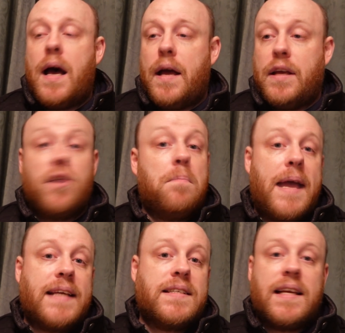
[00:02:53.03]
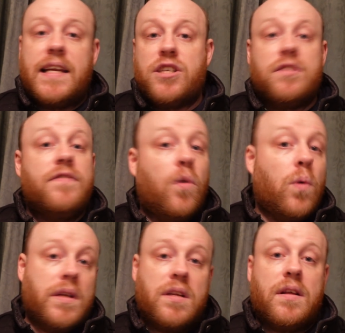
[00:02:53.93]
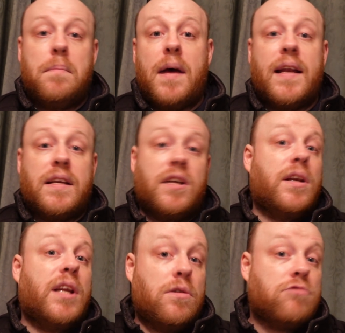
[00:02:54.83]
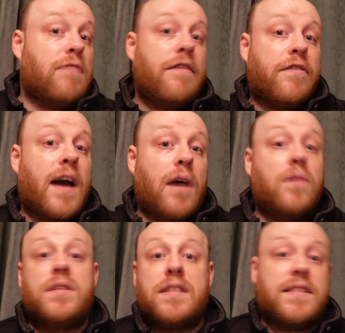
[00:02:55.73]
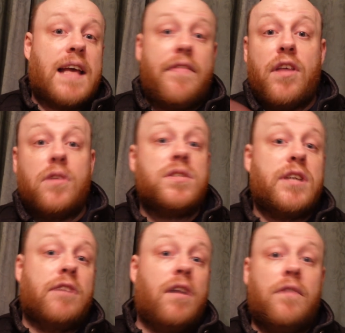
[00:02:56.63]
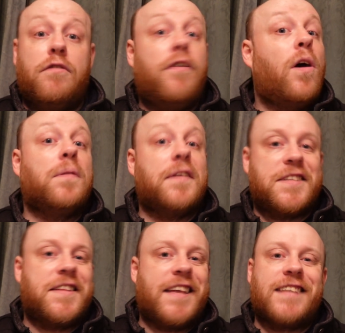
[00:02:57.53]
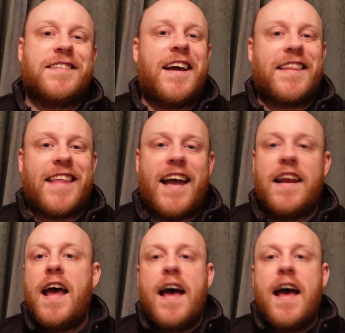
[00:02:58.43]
You can basically just forward them, and you can use ref codes and send those to your own folders and things like that.